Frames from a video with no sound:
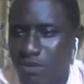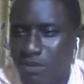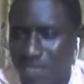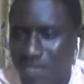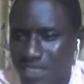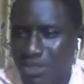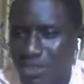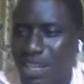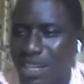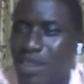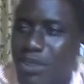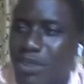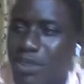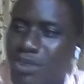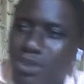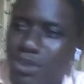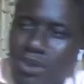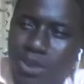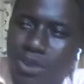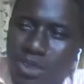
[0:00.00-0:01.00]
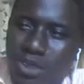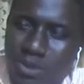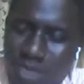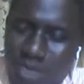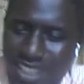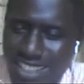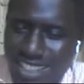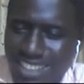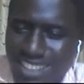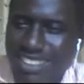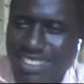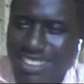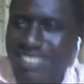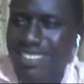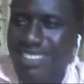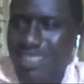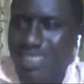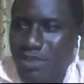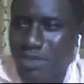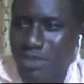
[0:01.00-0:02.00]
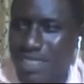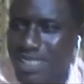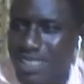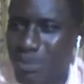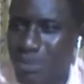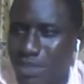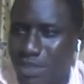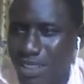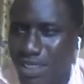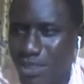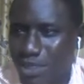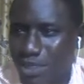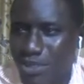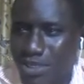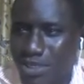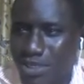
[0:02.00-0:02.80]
We are going to qualify and get the certificate by God's grace